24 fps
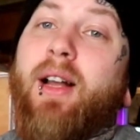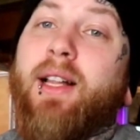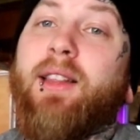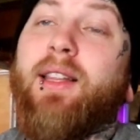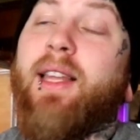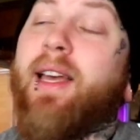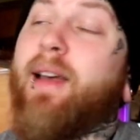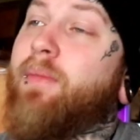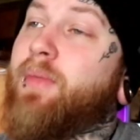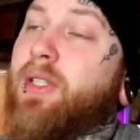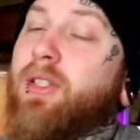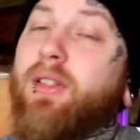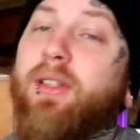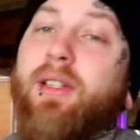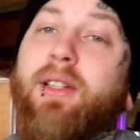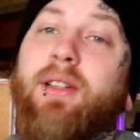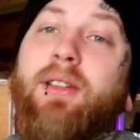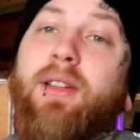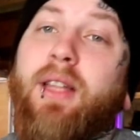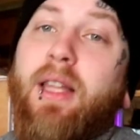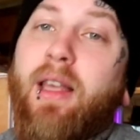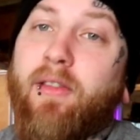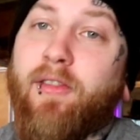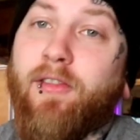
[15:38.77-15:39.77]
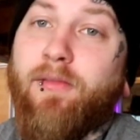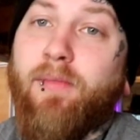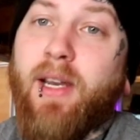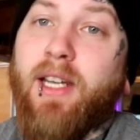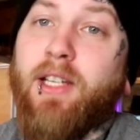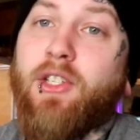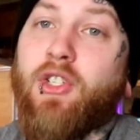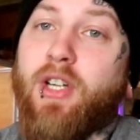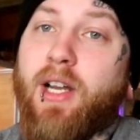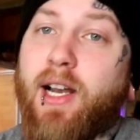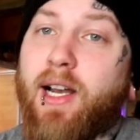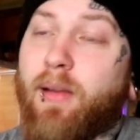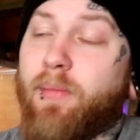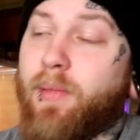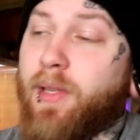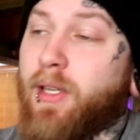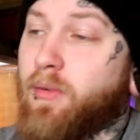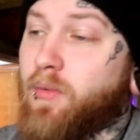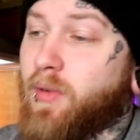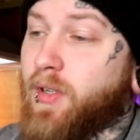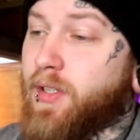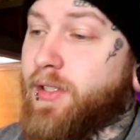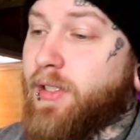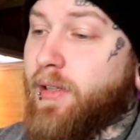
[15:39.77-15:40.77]
I absolutely loved my job.
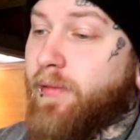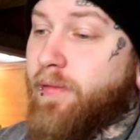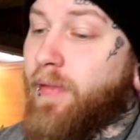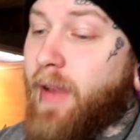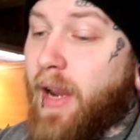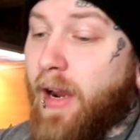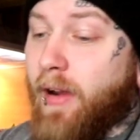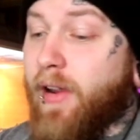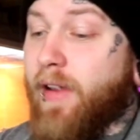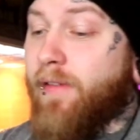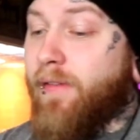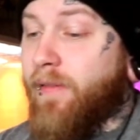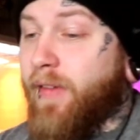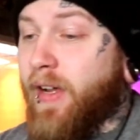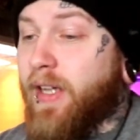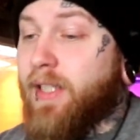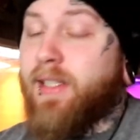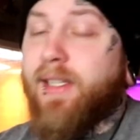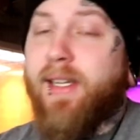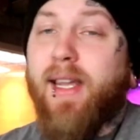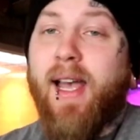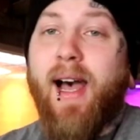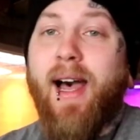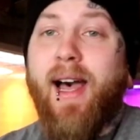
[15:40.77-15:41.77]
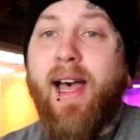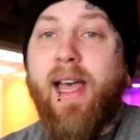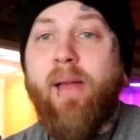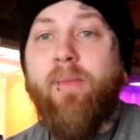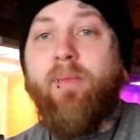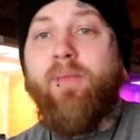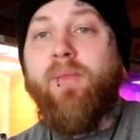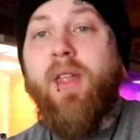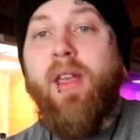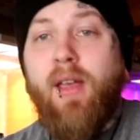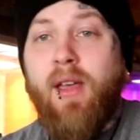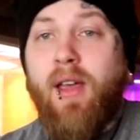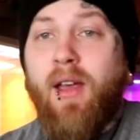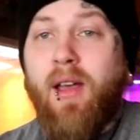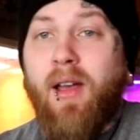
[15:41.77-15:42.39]
It was a very fun time.